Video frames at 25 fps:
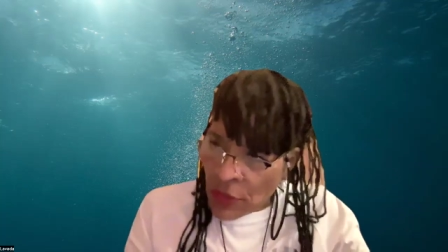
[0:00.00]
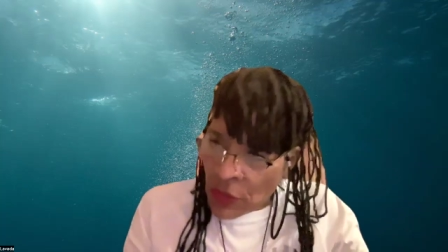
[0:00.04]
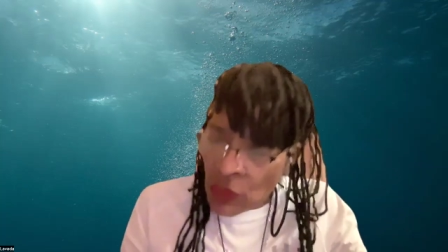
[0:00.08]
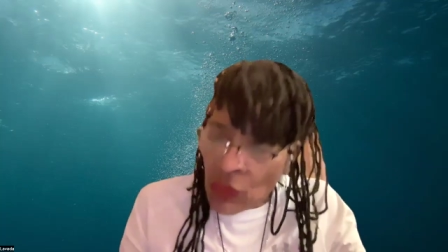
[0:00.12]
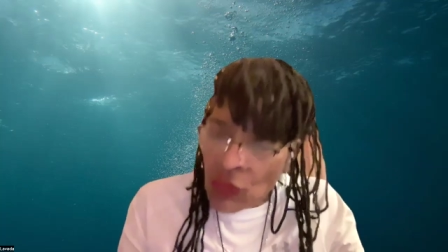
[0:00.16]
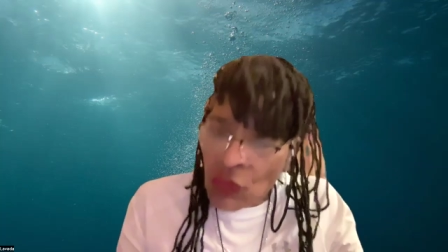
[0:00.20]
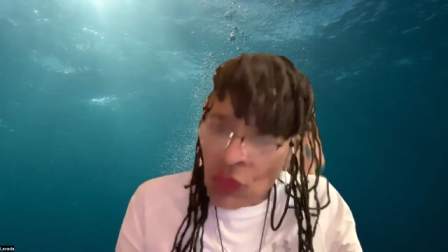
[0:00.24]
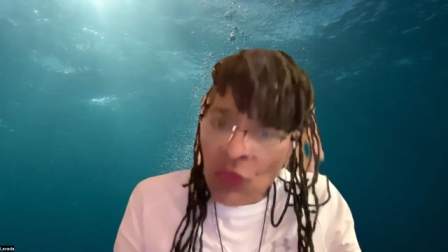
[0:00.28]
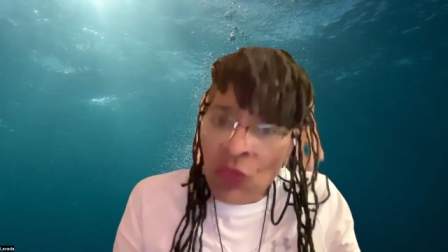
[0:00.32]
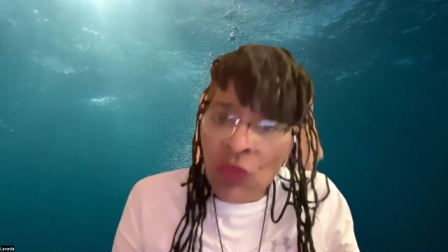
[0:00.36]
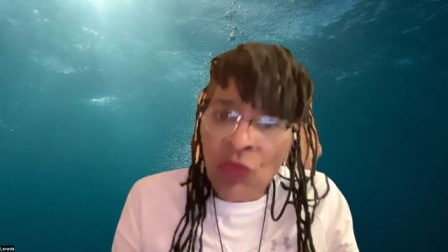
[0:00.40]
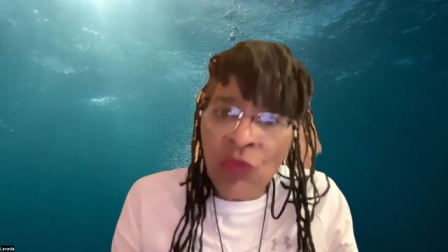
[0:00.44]
the
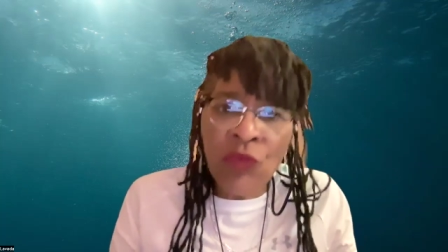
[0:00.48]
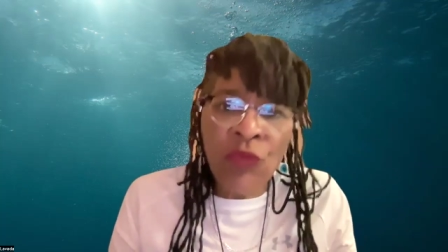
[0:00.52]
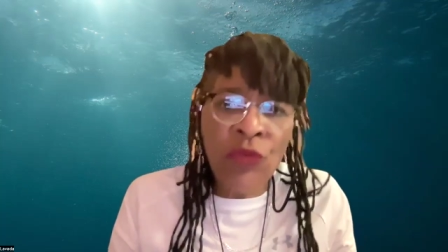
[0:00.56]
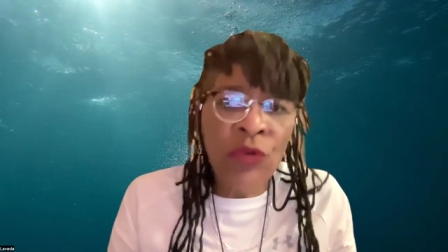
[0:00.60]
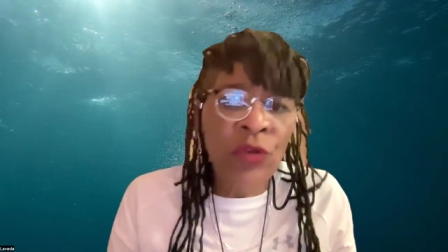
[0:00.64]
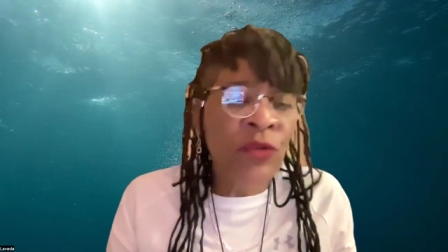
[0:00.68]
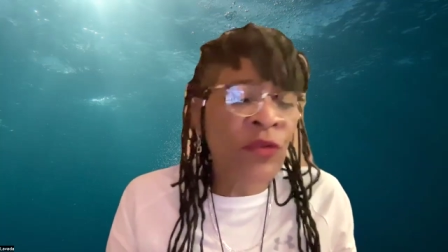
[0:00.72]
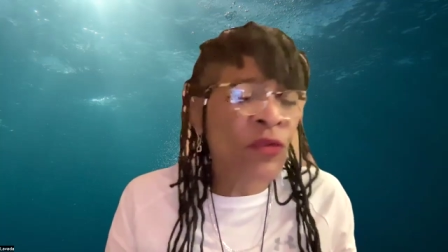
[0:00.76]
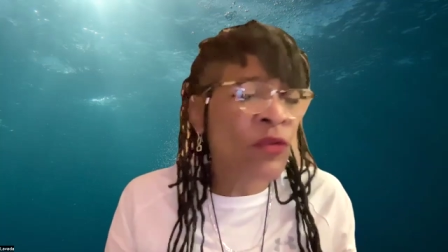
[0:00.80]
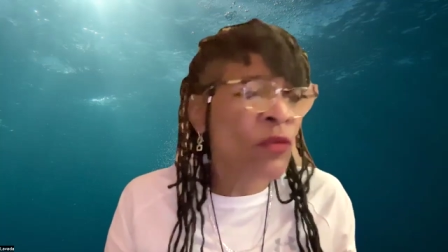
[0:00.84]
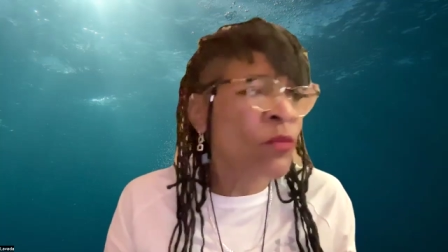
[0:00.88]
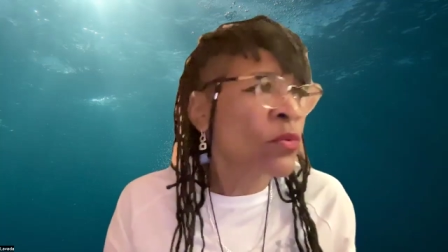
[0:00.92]
new
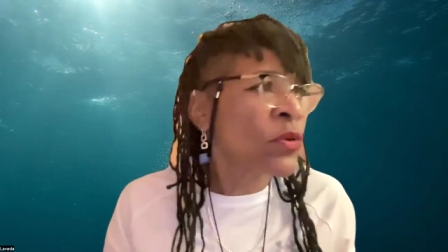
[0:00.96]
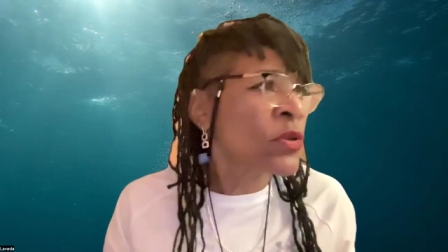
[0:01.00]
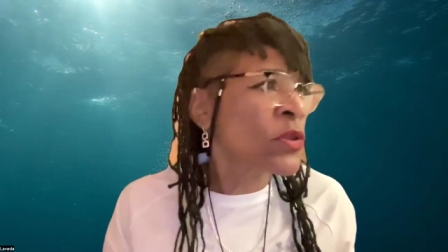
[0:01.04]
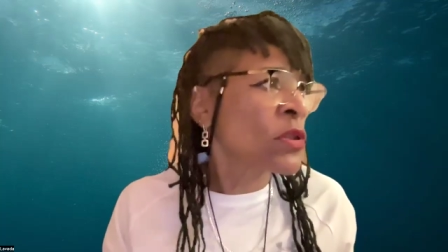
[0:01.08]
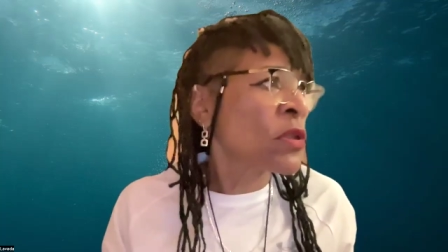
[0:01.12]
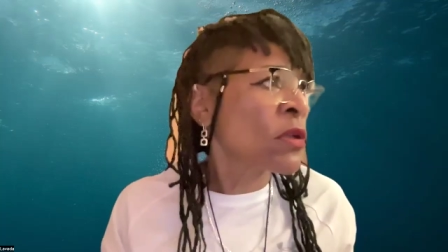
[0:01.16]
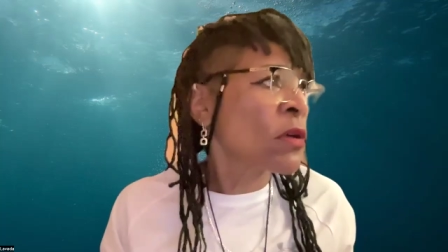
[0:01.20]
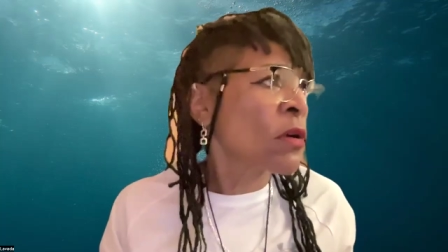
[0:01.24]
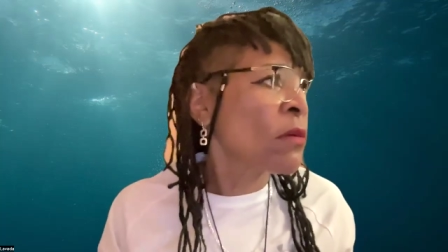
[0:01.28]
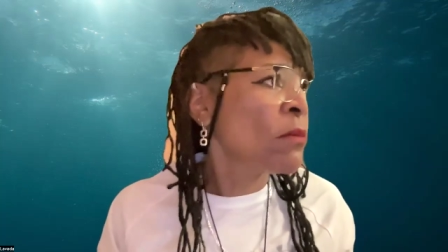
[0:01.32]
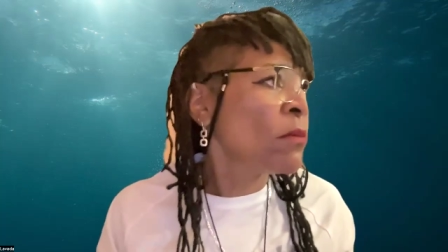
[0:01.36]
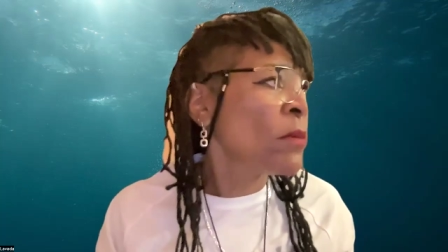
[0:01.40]
creature
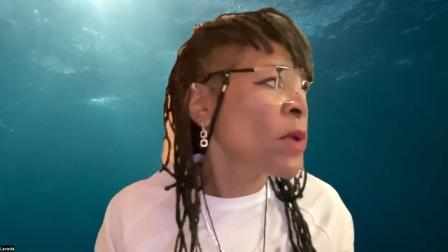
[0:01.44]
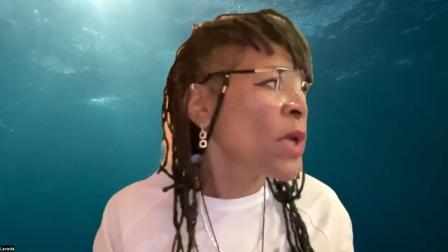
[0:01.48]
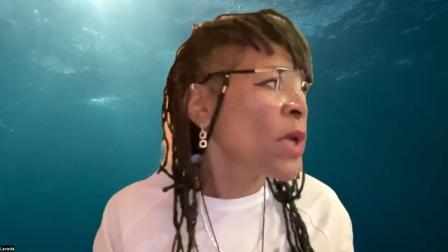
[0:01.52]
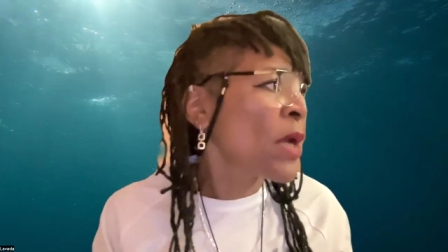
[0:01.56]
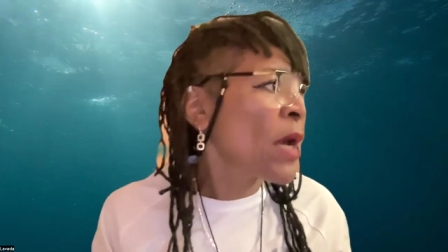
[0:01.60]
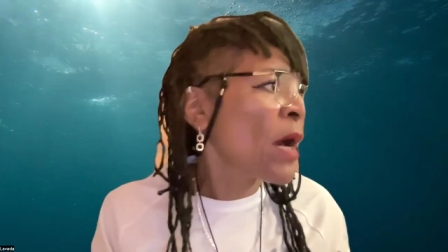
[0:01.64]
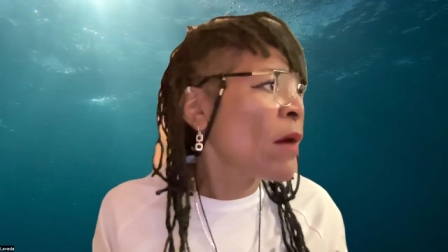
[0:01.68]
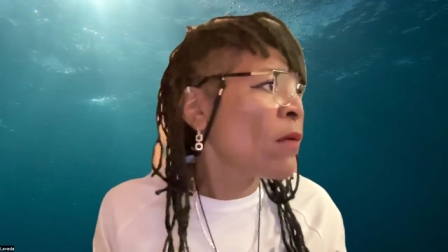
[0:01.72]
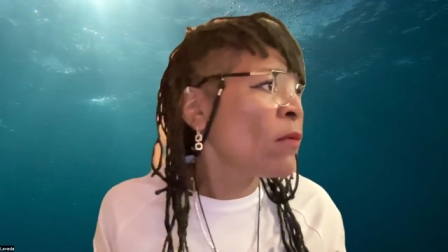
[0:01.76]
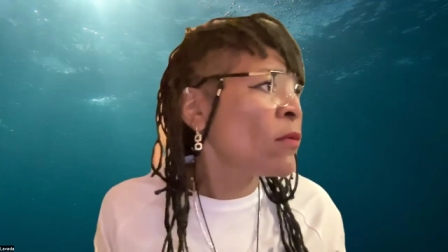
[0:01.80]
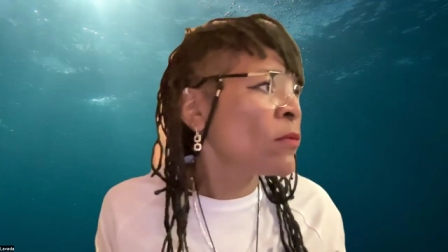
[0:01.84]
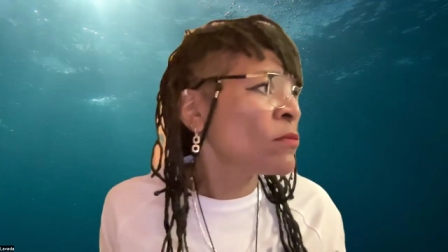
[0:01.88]
was
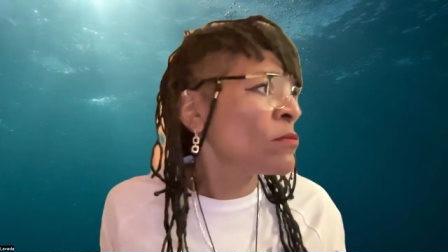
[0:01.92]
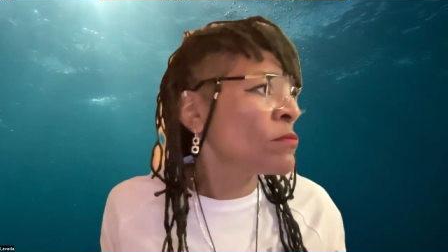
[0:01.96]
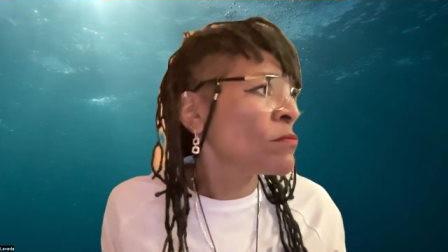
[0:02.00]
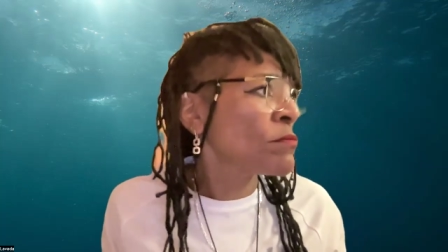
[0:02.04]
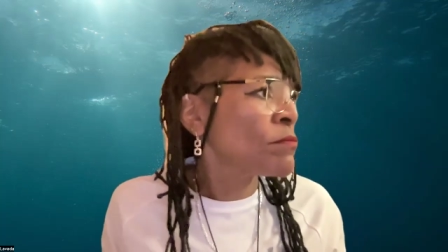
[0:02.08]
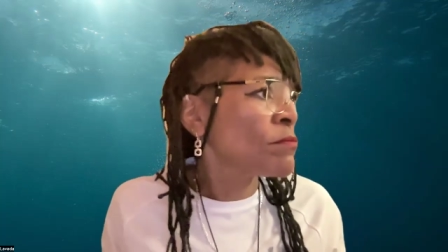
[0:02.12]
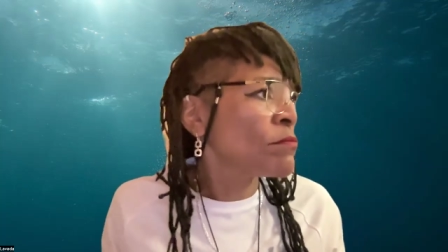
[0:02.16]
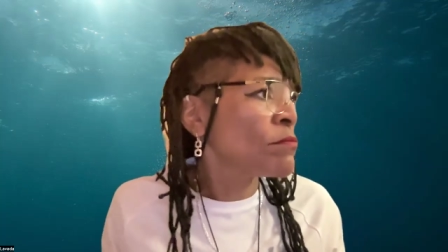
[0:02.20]
coming out.